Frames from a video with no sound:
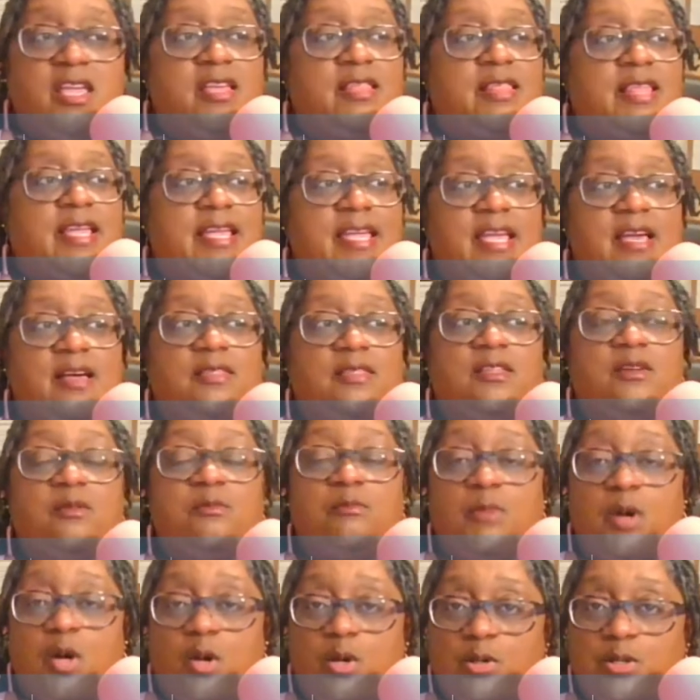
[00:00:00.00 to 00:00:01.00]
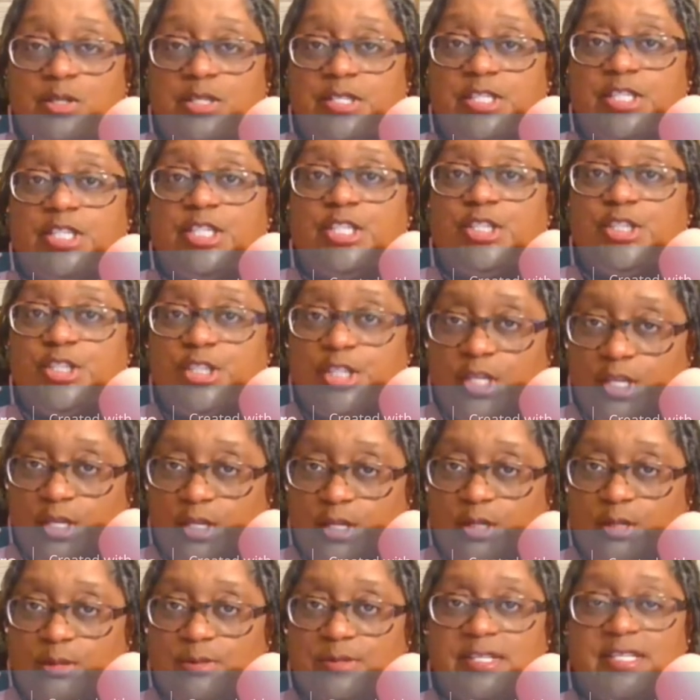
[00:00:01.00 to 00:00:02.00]
They have the most
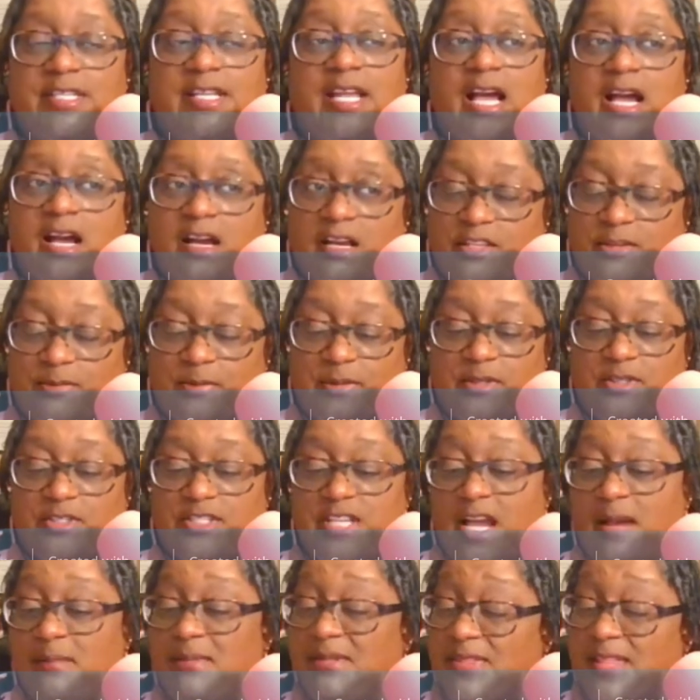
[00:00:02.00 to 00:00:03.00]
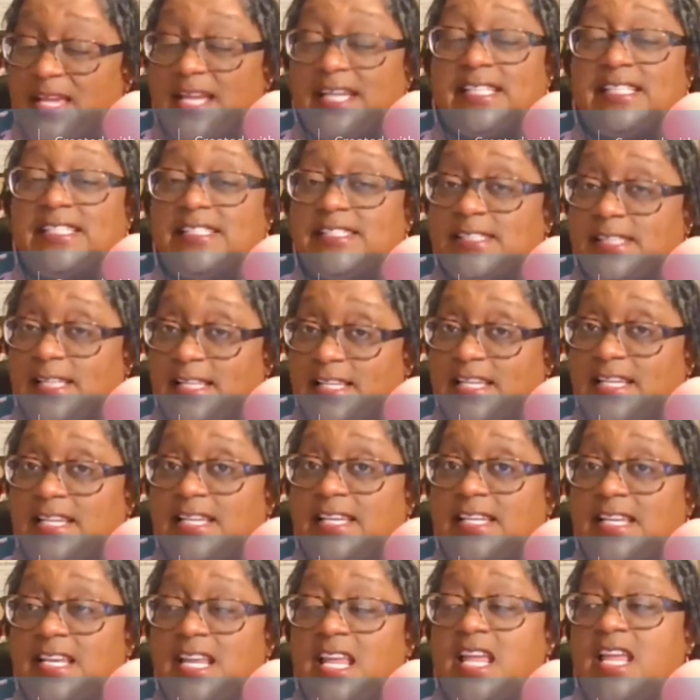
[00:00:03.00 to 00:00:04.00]
germs in hospitals. Y'all be thinking it's
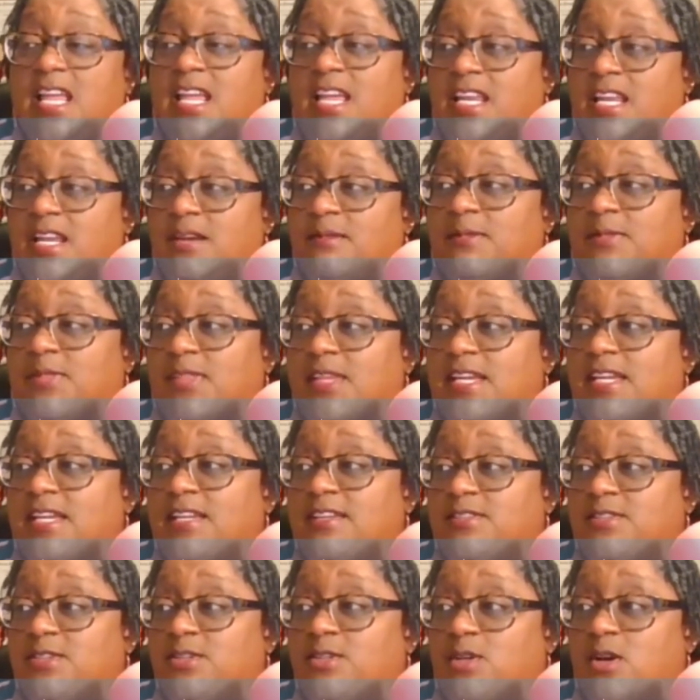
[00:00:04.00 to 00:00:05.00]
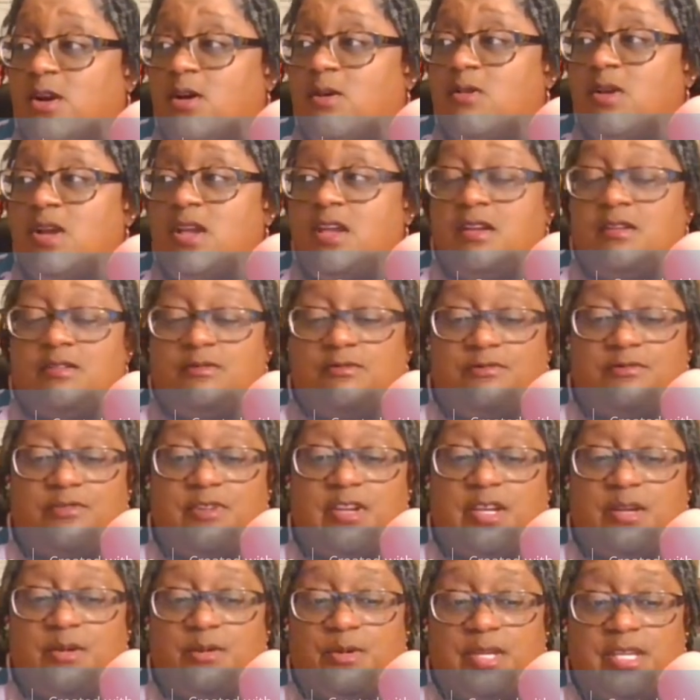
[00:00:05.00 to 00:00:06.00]
clean and everything's, you know,
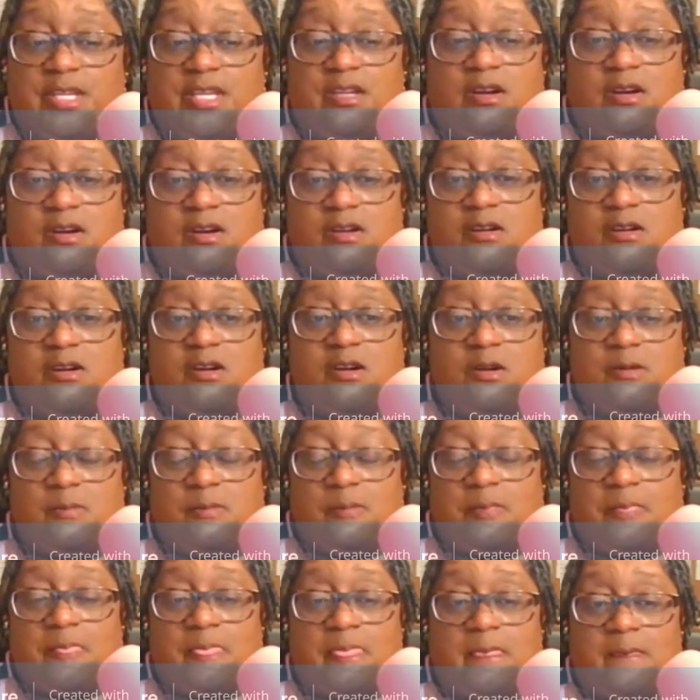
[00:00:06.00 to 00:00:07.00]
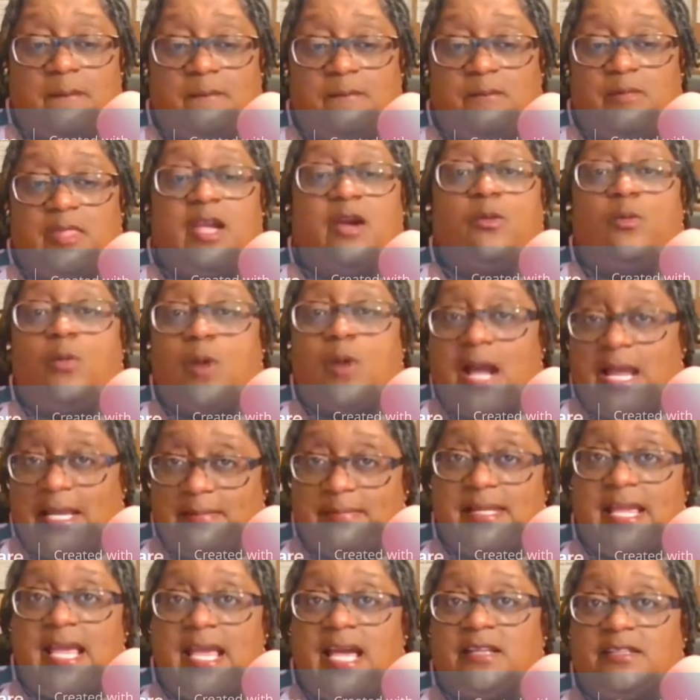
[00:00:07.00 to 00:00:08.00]
very um, they're
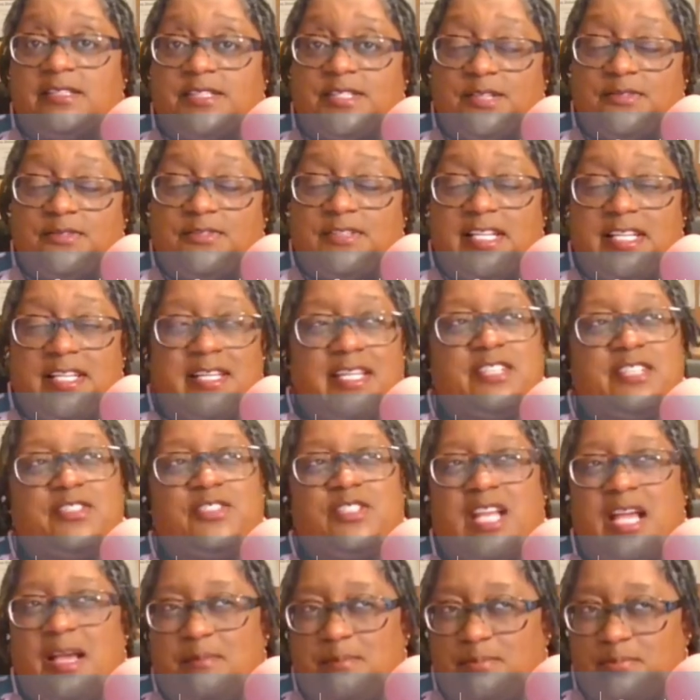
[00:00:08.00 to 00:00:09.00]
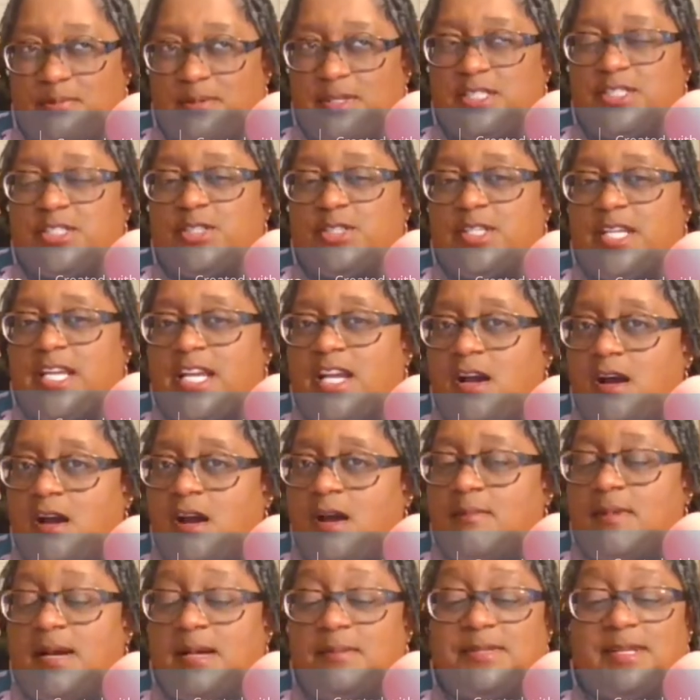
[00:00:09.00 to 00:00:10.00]
wiped down and stuff of that nature. And I'm pretty sure they
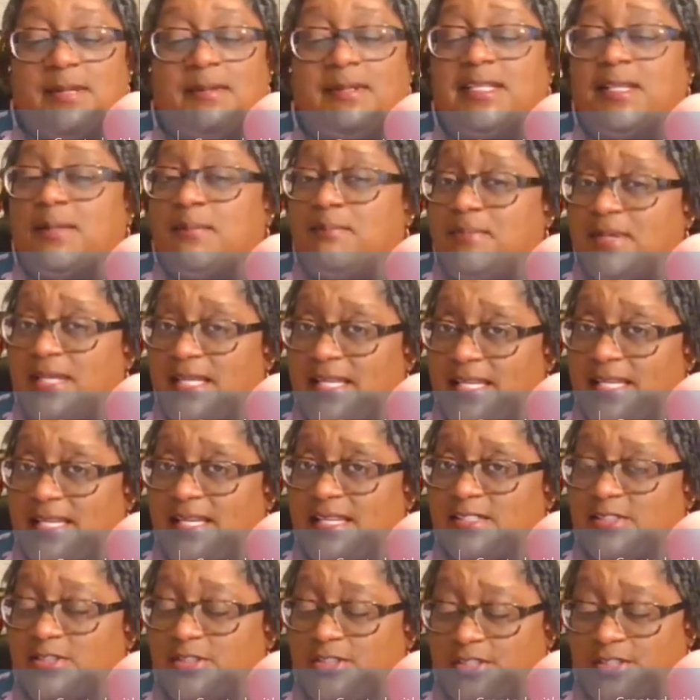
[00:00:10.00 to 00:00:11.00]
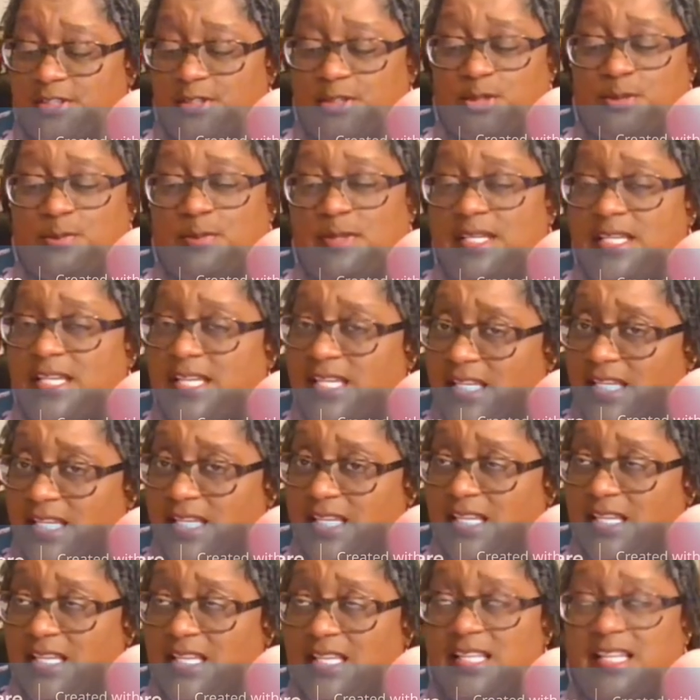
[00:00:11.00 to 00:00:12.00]
are, but I'm talking about the beds you be
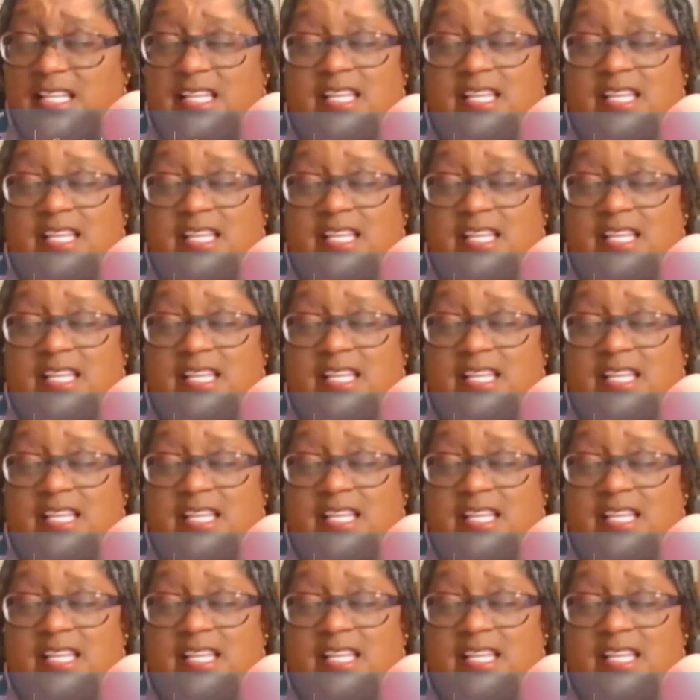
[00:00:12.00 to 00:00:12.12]
in.